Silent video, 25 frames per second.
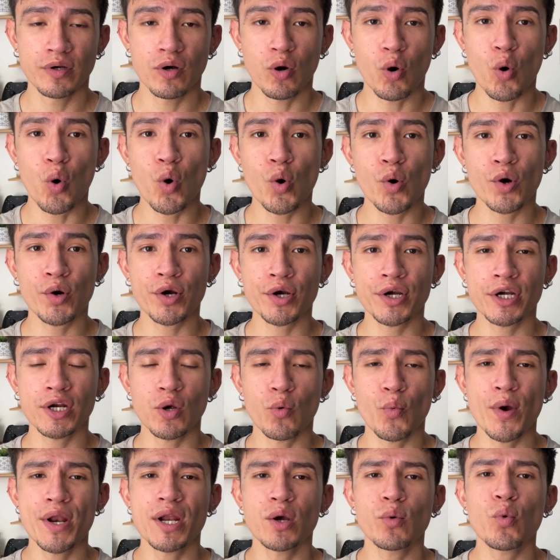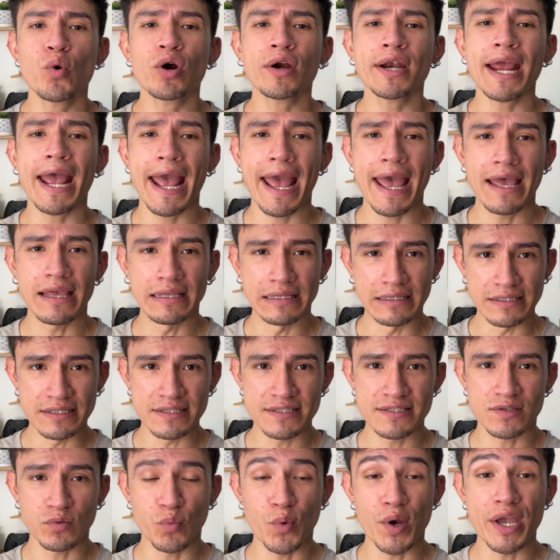or when a word
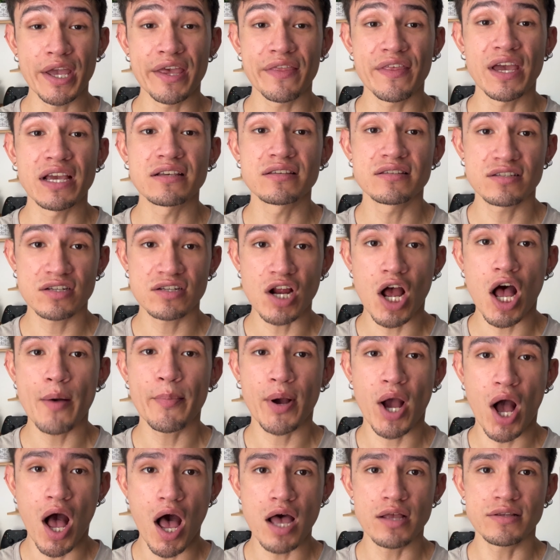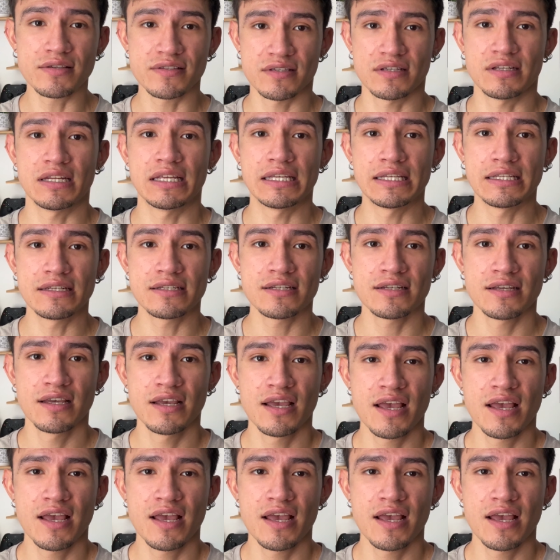ends with a stop consonant